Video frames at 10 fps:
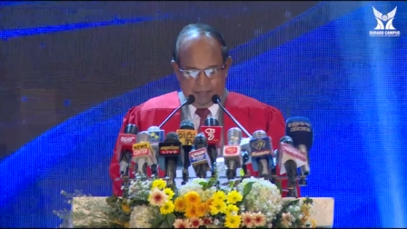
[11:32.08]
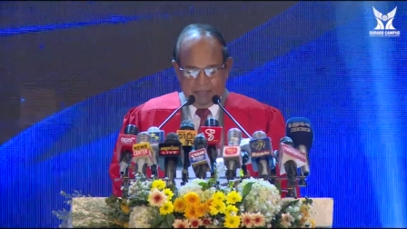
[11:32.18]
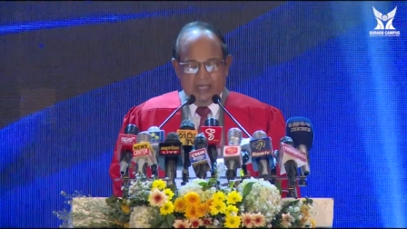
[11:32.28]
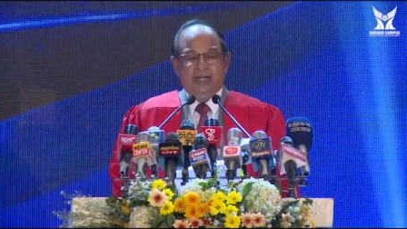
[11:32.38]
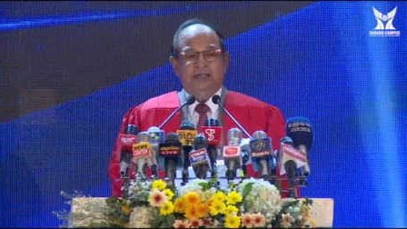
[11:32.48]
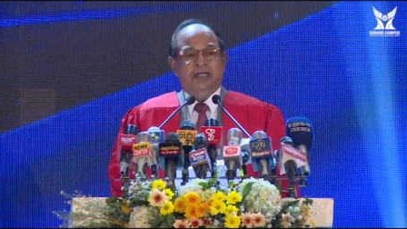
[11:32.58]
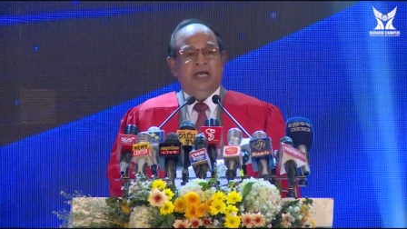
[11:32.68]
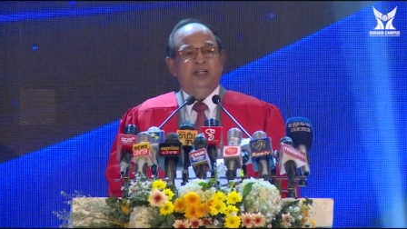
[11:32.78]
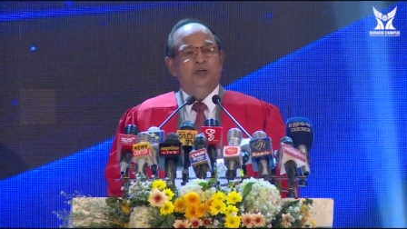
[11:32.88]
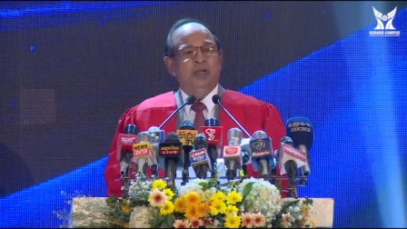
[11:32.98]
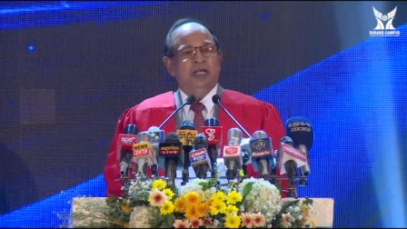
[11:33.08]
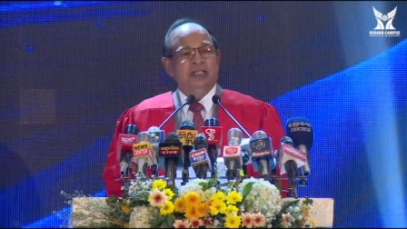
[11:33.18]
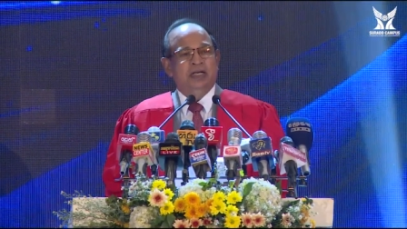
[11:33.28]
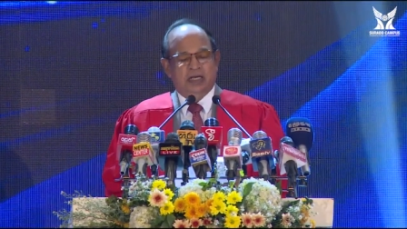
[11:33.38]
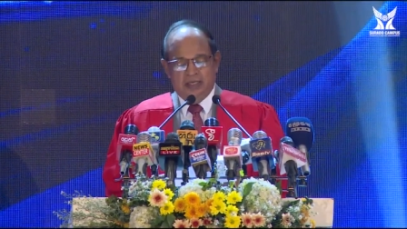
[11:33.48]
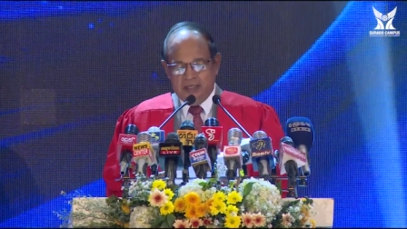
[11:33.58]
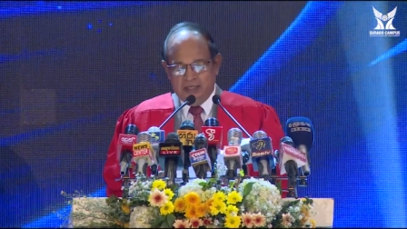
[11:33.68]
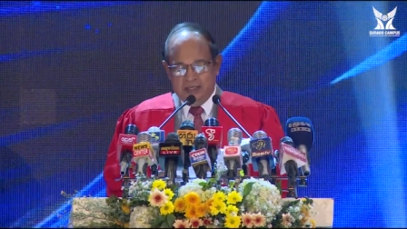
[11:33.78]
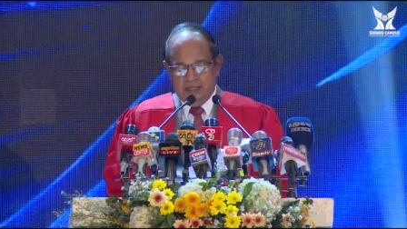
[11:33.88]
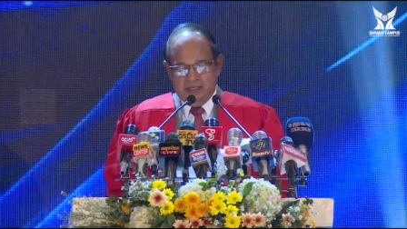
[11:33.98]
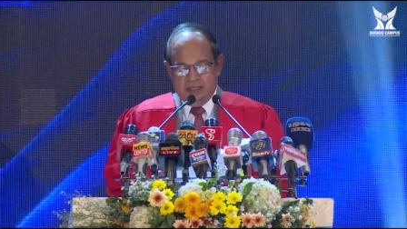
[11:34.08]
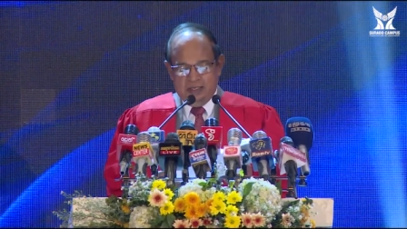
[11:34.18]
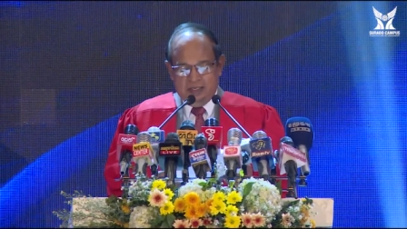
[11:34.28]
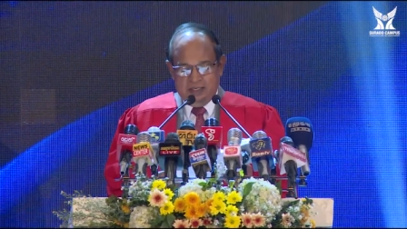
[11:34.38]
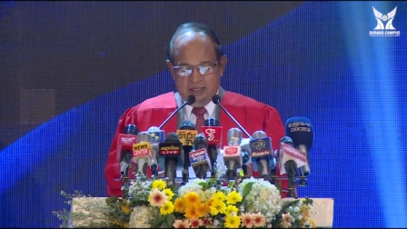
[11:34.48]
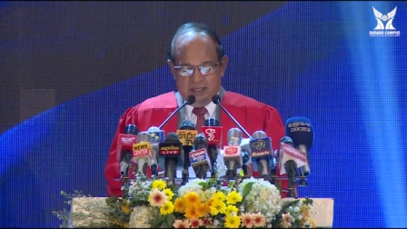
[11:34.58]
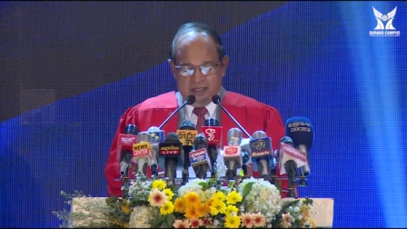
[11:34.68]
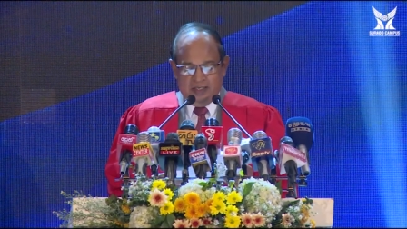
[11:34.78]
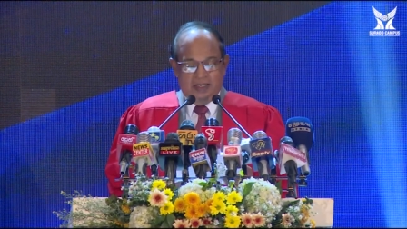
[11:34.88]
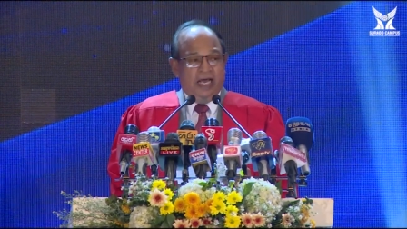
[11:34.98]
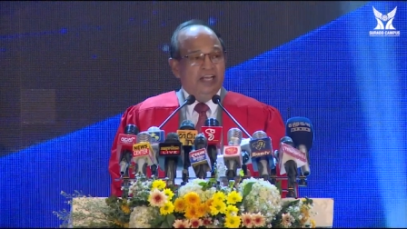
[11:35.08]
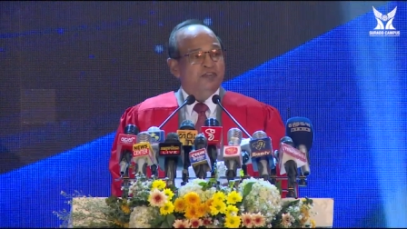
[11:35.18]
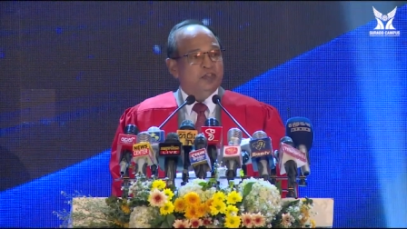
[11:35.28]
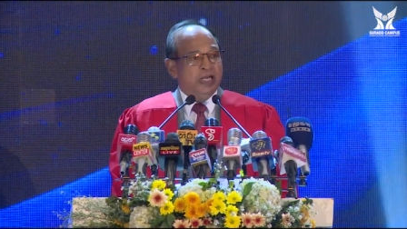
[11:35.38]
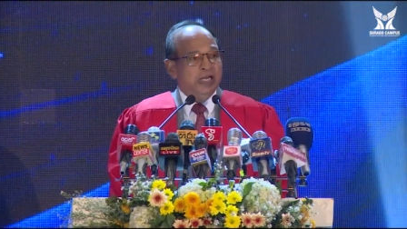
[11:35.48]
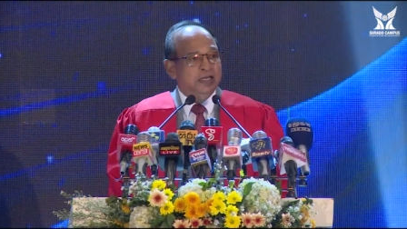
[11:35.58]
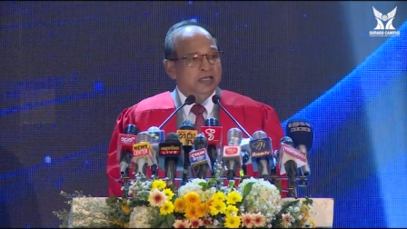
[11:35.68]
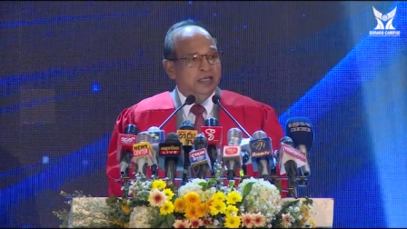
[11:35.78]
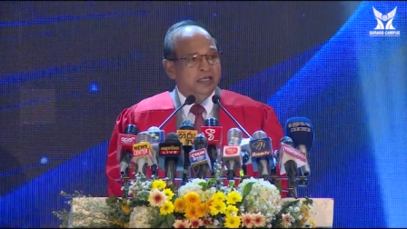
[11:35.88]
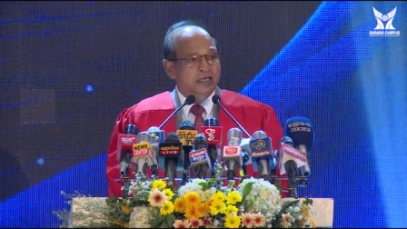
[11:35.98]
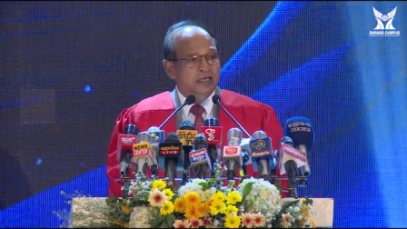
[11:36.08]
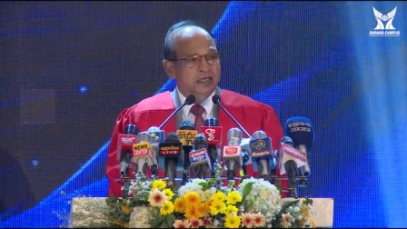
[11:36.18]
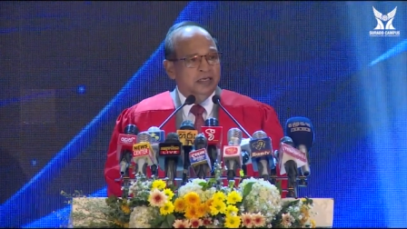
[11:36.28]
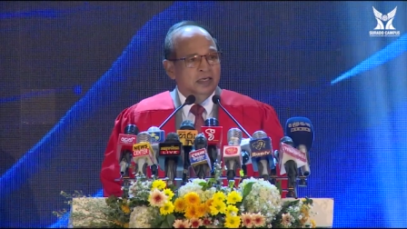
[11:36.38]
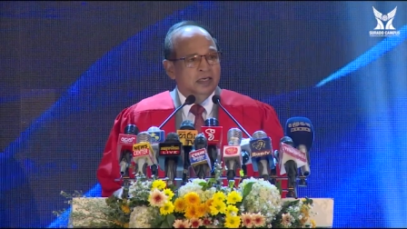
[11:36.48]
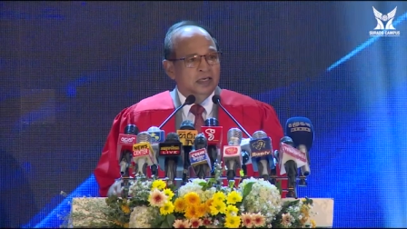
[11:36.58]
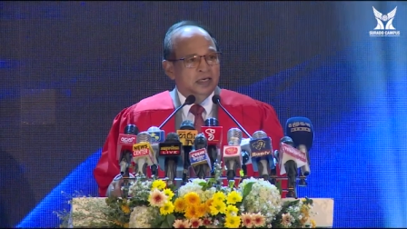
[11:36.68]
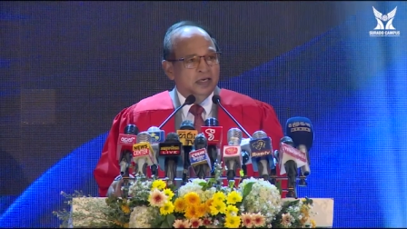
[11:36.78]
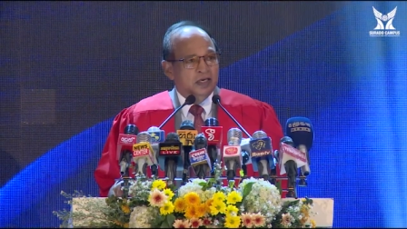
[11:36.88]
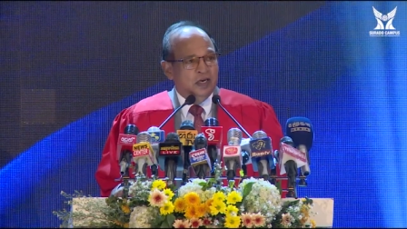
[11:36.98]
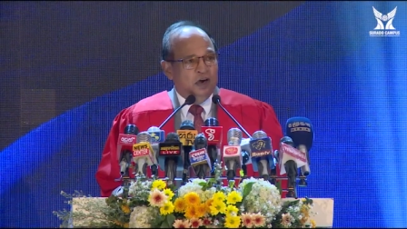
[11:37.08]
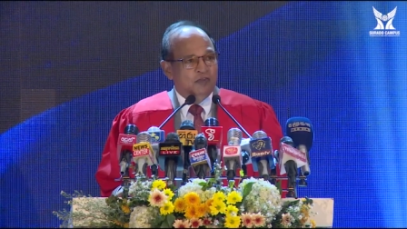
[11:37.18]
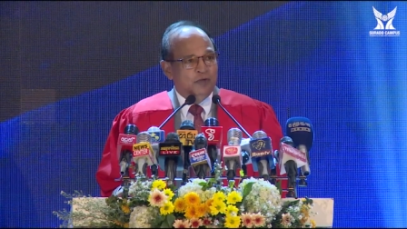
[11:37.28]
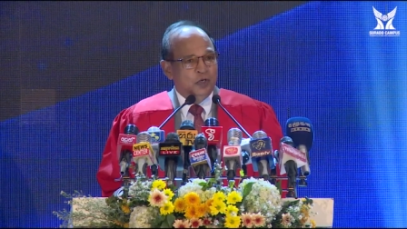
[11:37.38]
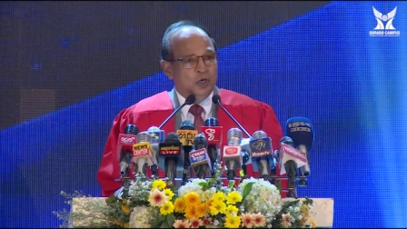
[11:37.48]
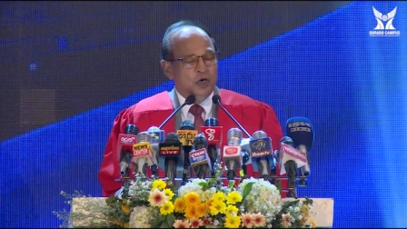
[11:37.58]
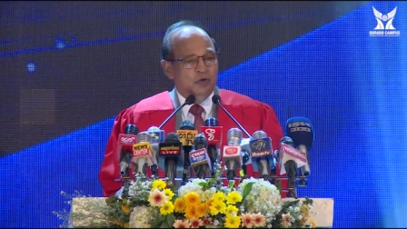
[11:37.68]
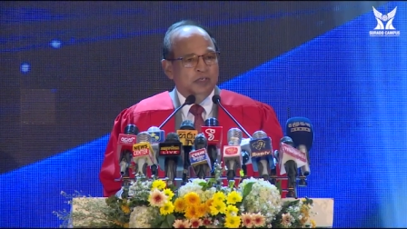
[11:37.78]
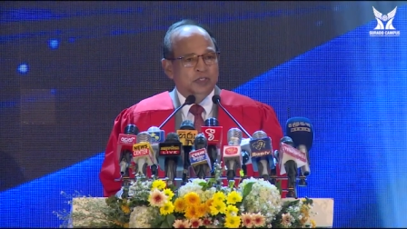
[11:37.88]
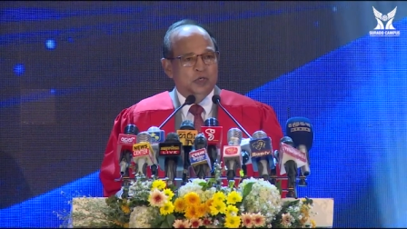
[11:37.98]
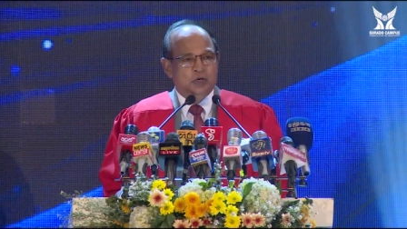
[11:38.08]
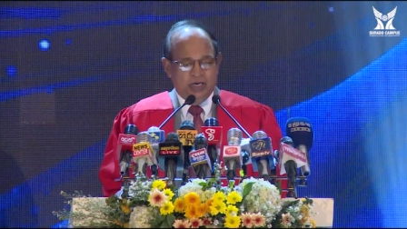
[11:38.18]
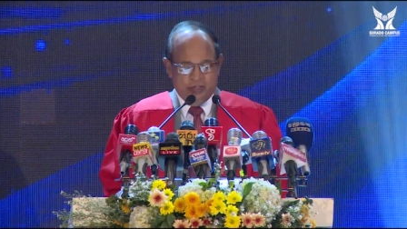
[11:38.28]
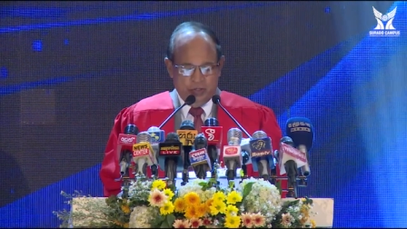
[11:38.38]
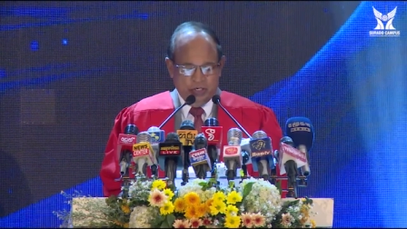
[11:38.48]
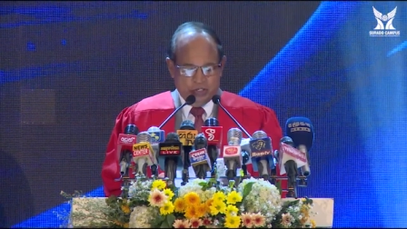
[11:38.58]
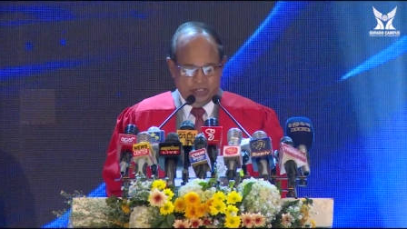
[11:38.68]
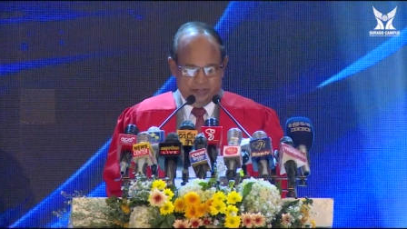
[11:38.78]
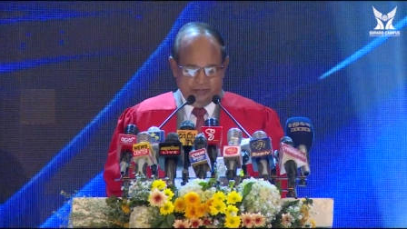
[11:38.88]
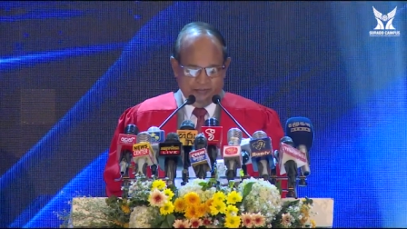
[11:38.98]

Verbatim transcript: And try to be the life changer of your, with your graduation.